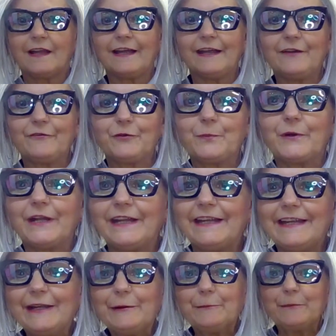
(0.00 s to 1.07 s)
Hi
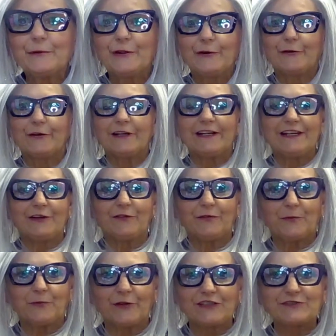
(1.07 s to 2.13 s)
everybody, Laura here
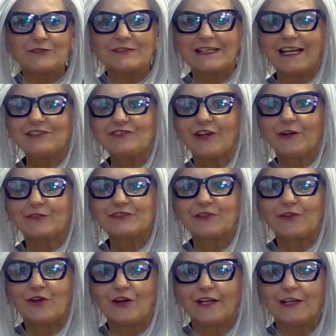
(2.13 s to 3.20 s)
from Razor's Edge Hair
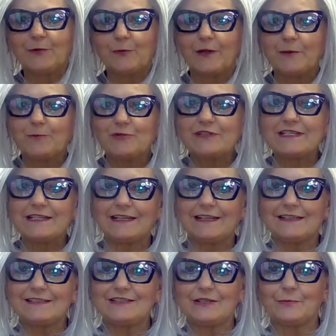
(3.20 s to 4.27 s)
Salon in Wig Chat,
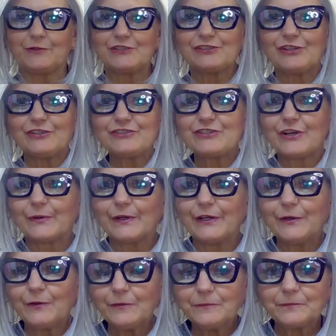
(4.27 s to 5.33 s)

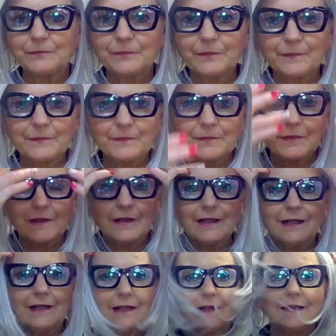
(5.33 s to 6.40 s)
Ontario.
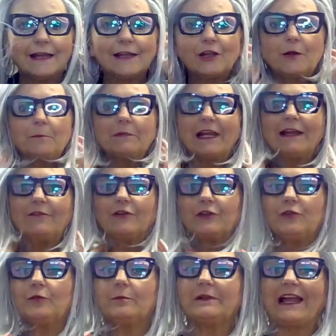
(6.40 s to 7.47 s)
I come live on
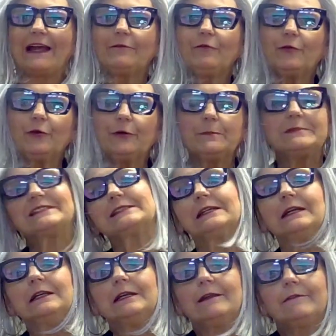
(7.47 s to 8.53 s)
two platforms,
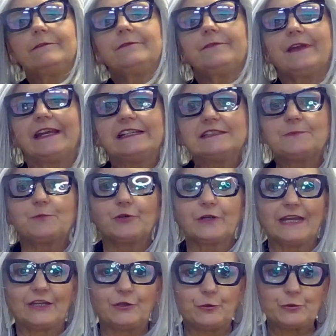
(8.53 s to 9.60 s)

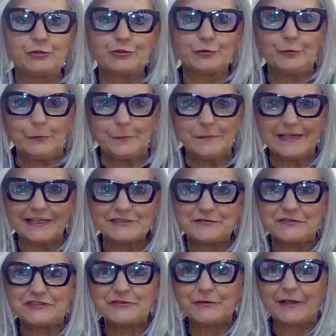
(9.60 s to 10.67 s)
Facebook and YouTube. Thanks
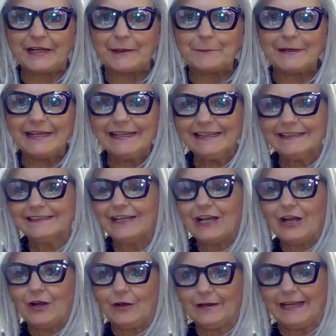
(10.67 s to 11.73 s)
for joining me.
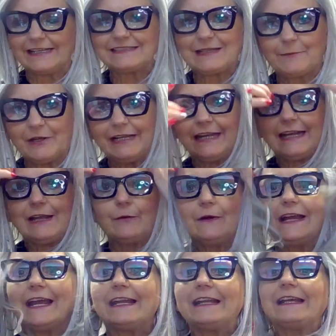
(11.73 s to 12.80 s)
Okay, so I'm going to go
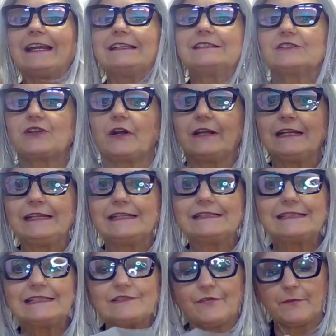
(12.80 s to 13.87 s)
ahead and get started.
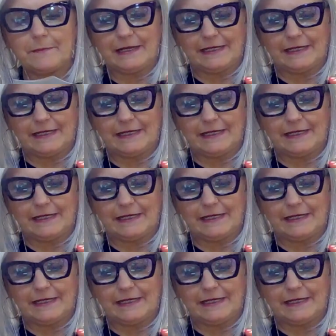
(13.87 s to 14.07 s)
This one's